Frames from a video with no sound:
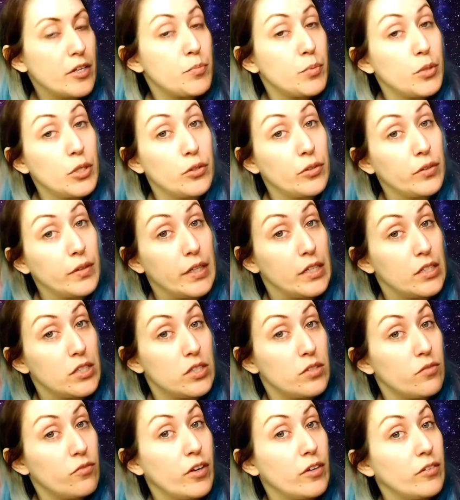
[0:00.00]
purely
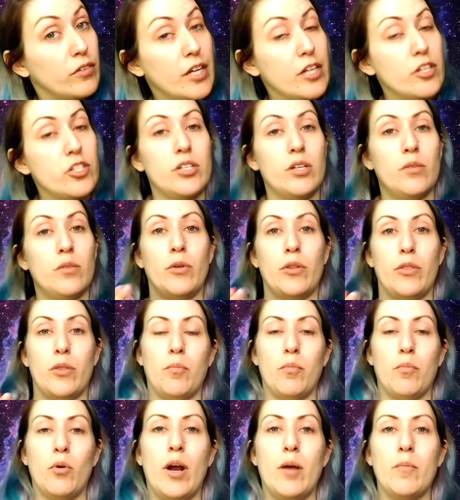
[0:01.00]
as foundation with
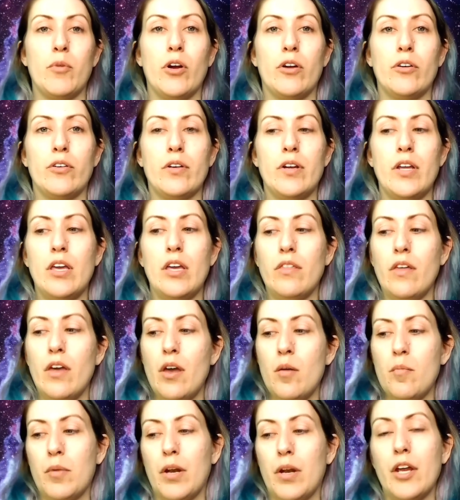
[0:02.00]
a primer underneath,
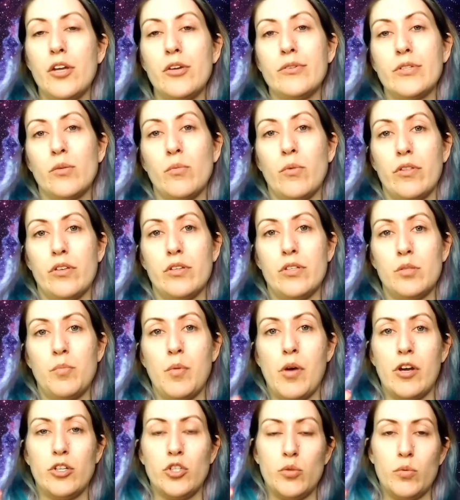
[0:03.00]
but I use it with a
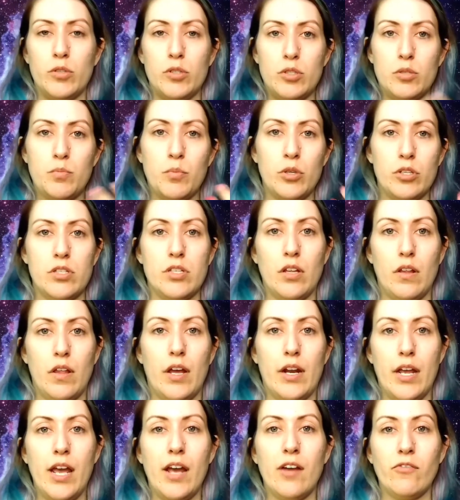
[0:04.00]
sponge, which puts a
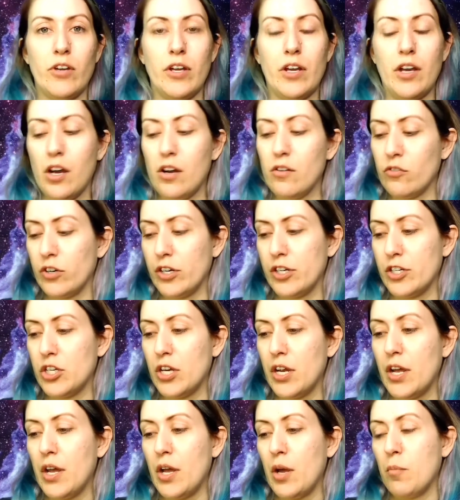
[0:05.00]
lot of heavy coverage.